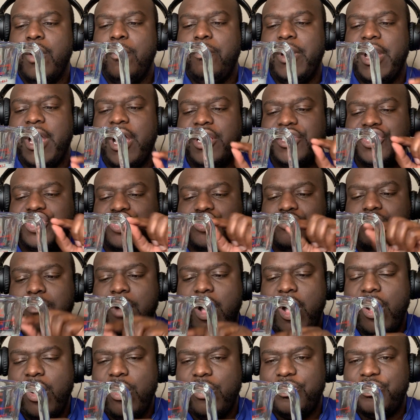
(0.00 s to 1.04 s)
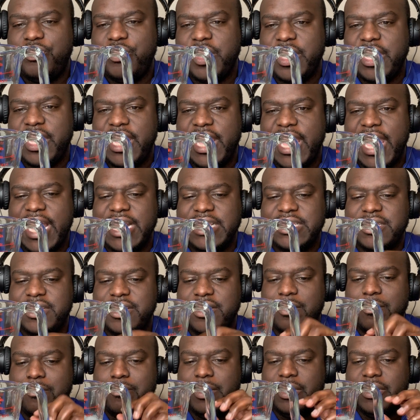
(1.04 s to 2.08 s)
But a small thing has the
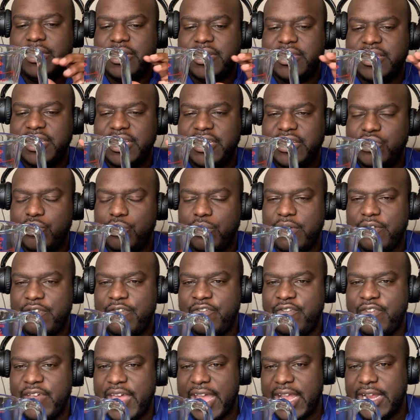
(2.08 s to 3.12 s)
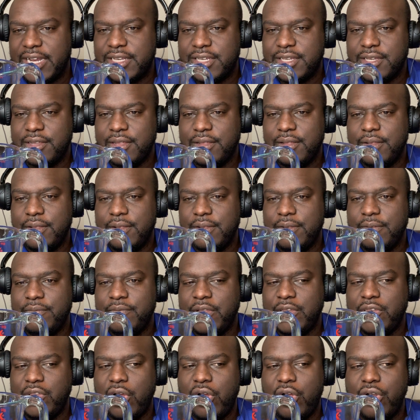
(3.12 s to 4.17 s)
ability to affect
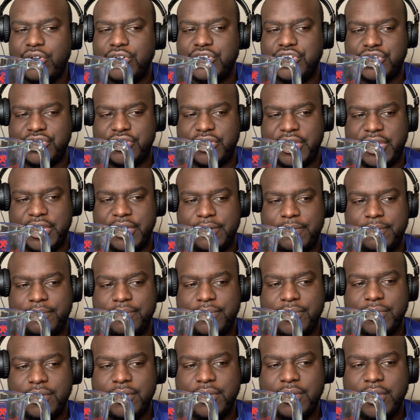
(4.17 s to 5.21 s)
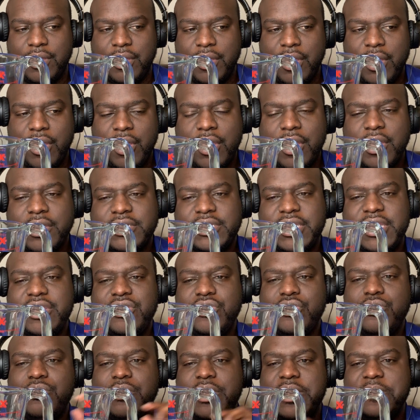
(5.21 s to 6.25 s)
the large thing. See,
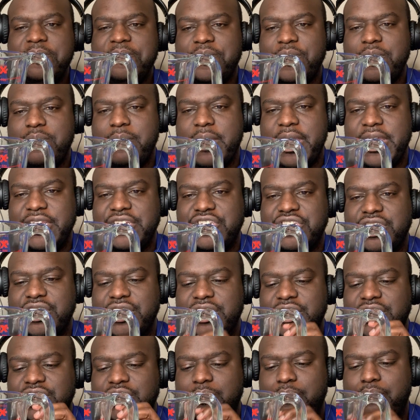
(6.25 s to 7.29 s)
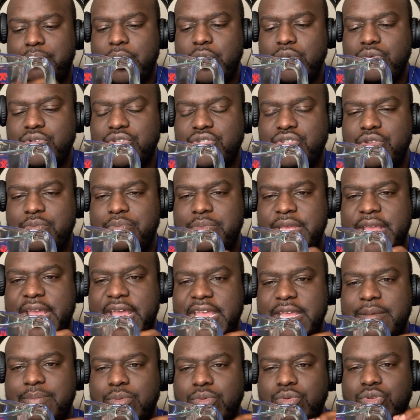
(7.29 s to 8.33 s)
new information is supposed to be
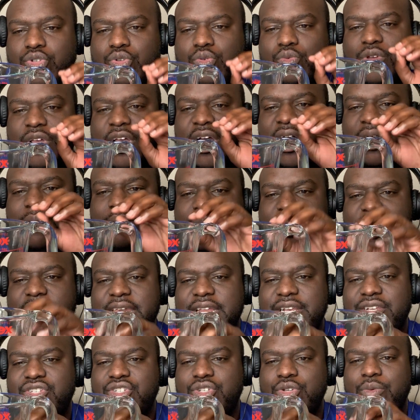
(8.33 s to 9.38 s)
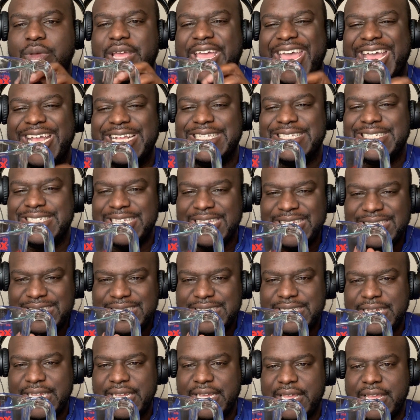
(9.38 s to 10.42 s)
able to come into
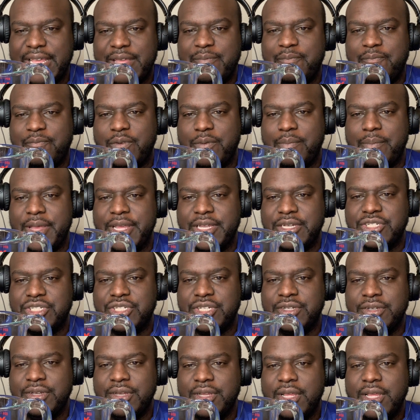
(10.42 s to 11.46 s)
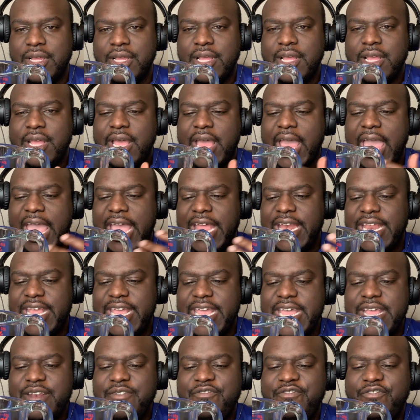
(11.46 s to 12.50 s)
existing information and
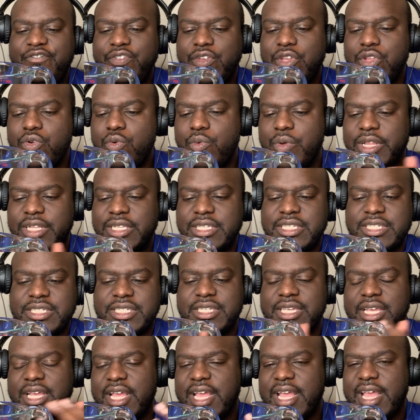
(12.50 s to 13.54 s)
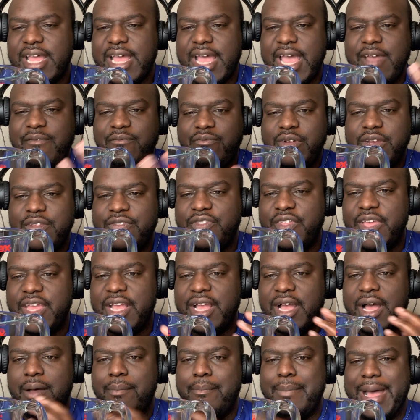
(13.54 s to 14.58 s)
influence
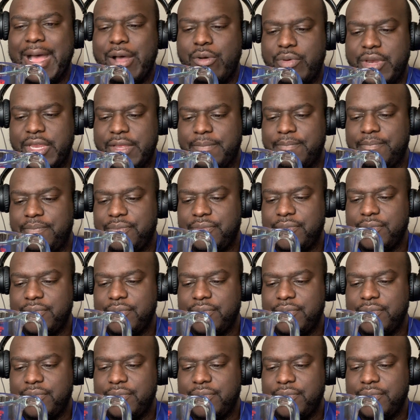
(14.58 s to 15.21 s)
everything about it.